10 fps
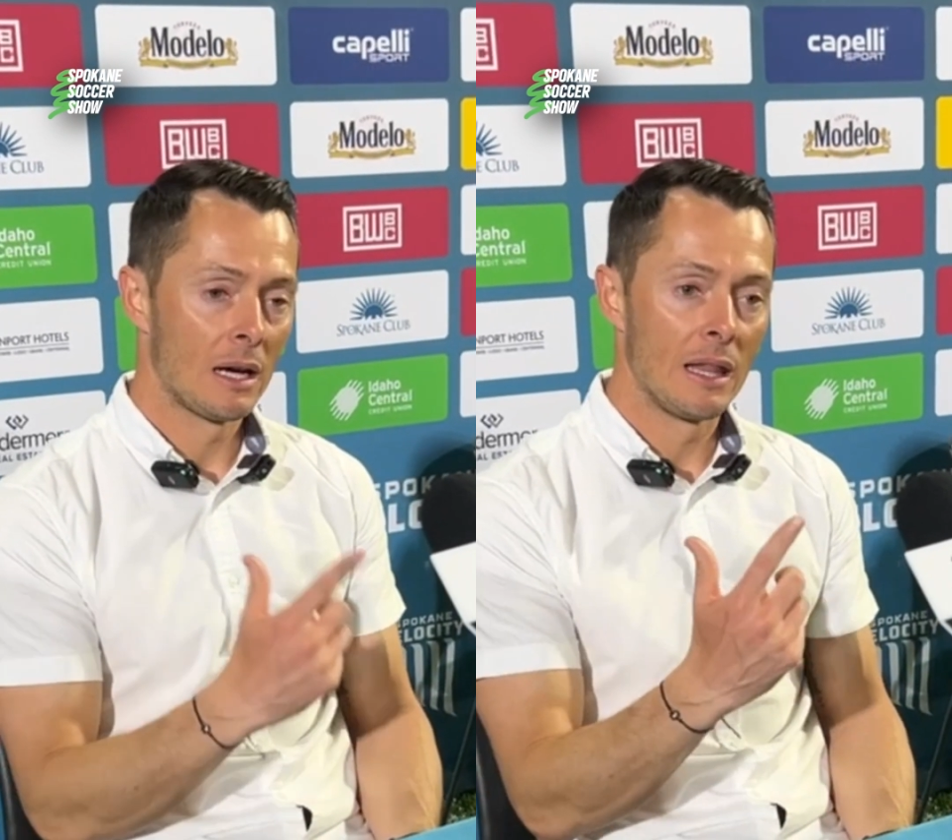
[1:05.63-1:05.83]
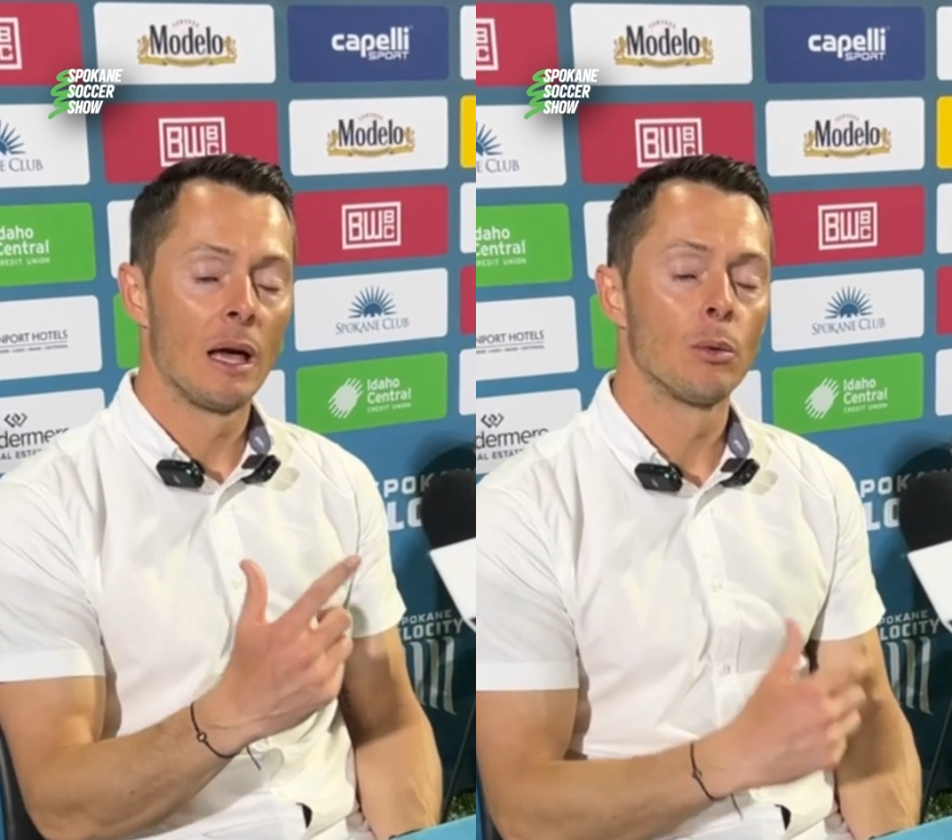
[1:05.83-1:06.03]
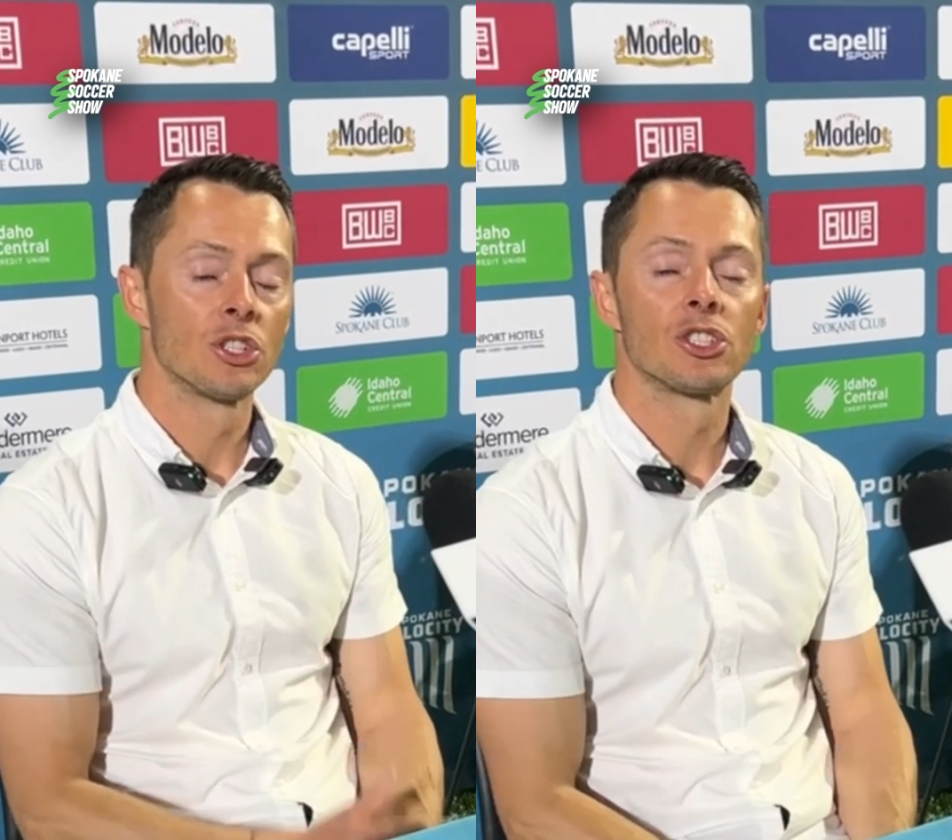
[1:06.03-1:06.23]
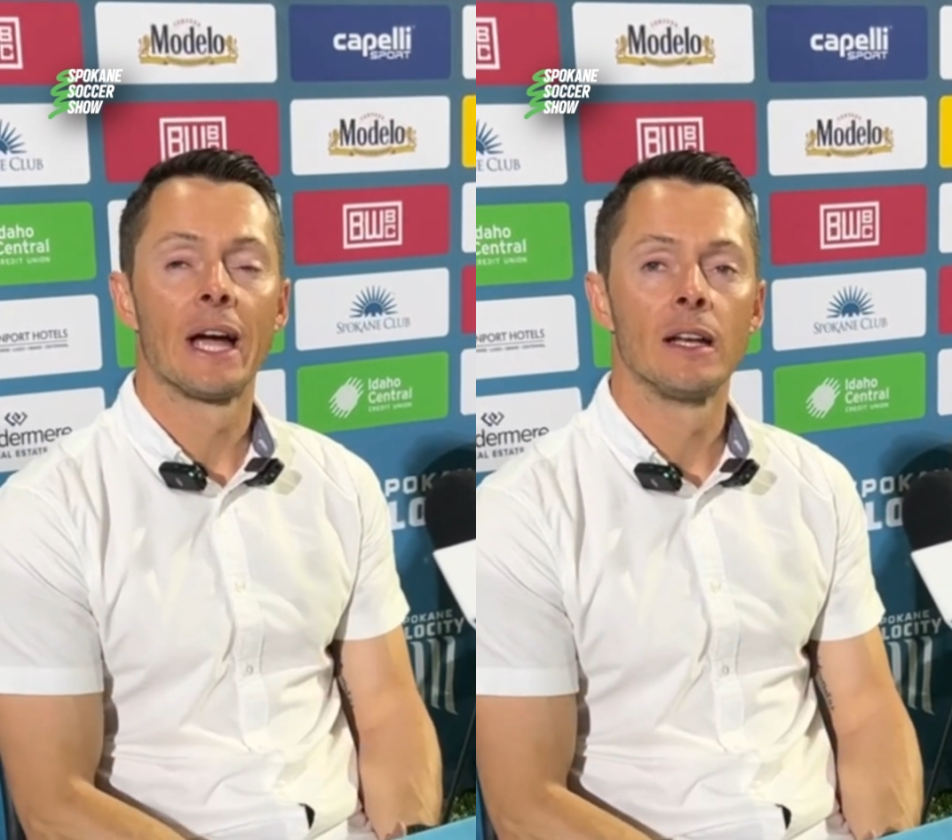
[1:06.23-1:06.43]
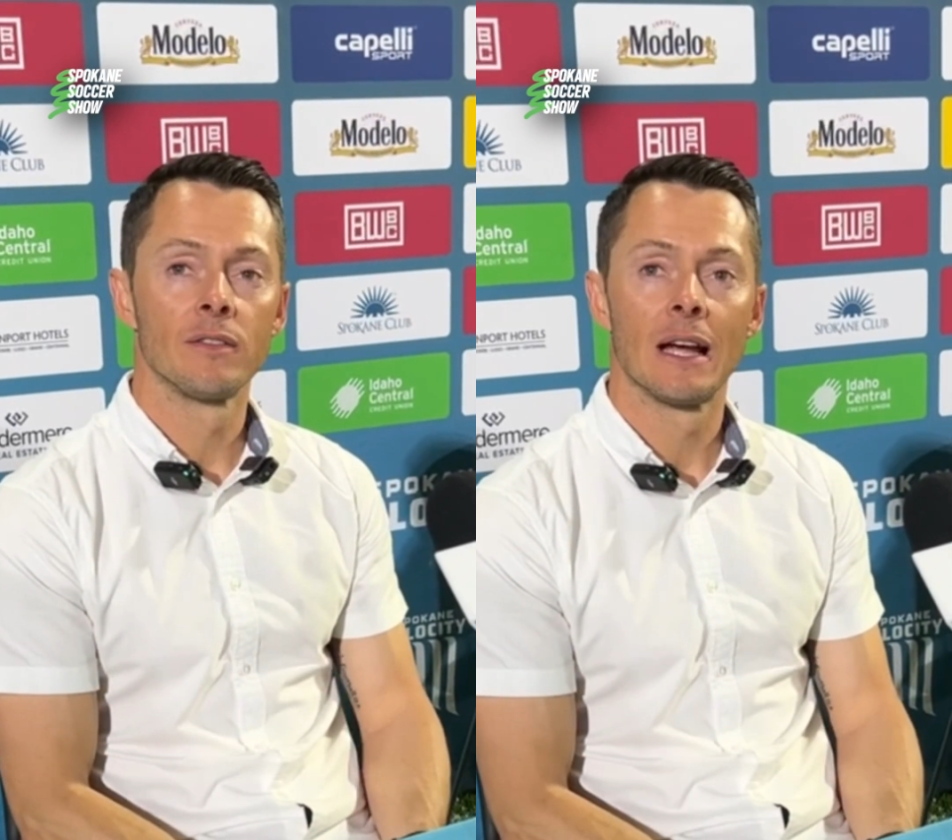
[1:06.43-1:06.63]
And that was a
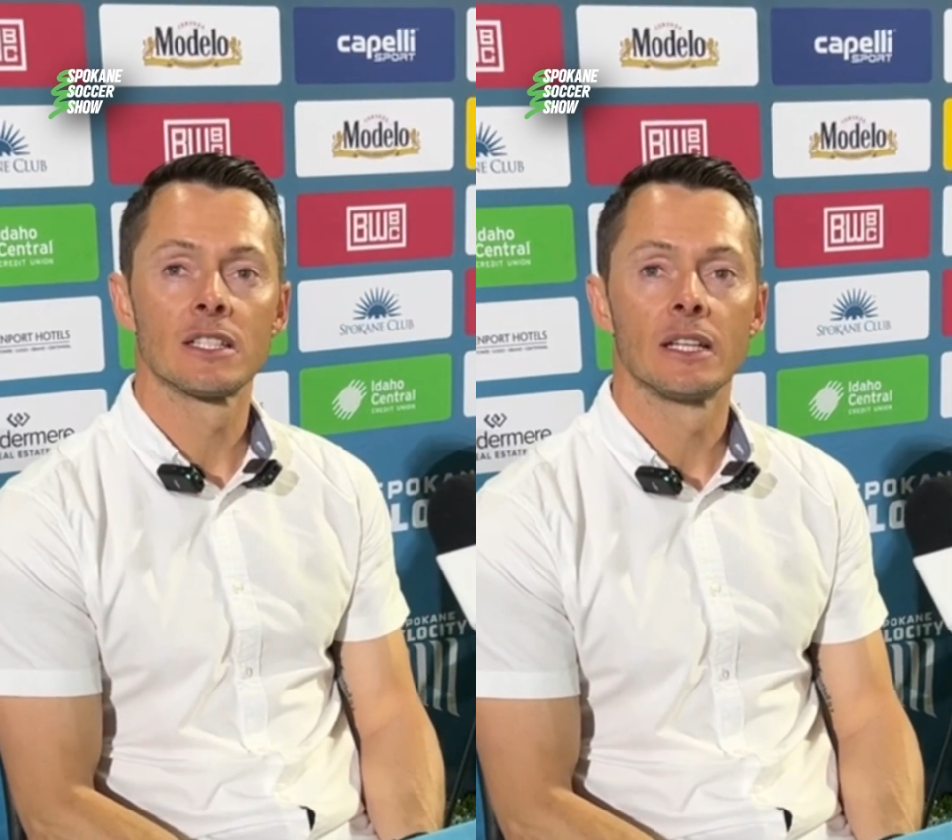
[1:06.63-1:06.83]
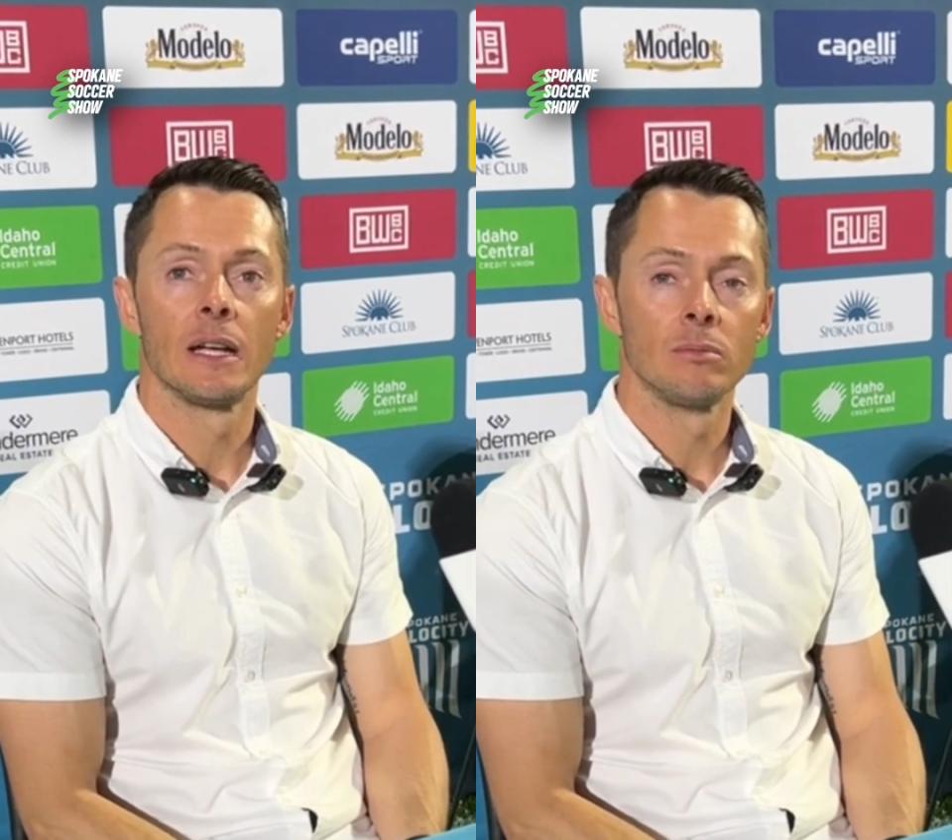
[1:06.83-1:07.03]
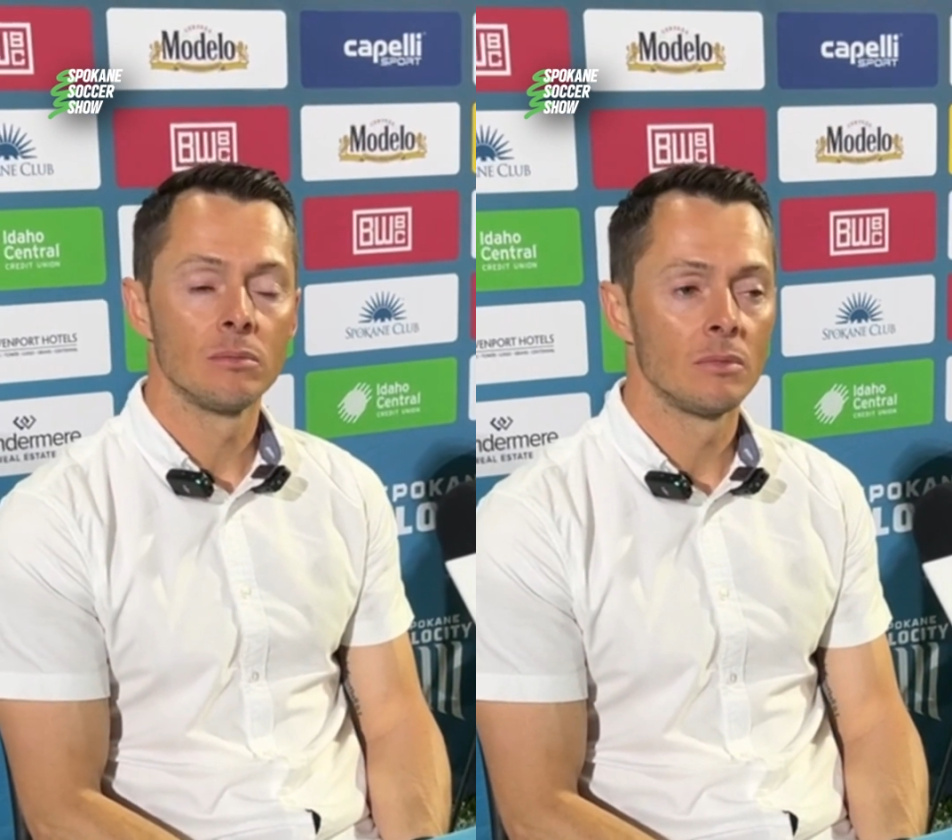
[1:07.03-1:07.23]
sign of that tonight.